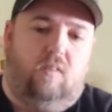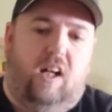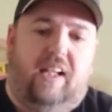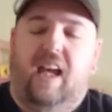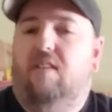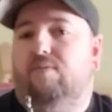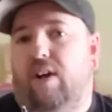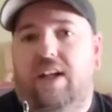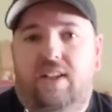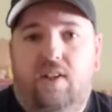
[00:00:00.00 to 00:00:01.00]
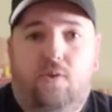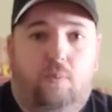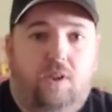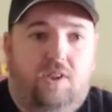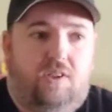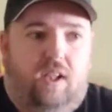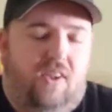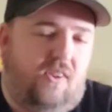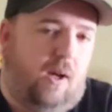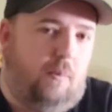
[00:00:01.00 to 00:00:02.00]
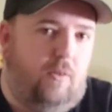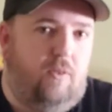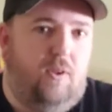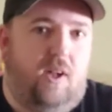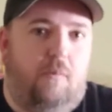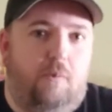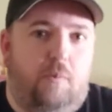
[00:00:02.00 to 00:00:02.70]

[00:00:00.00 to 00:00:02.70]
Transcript: I can't find this, which has happened a few times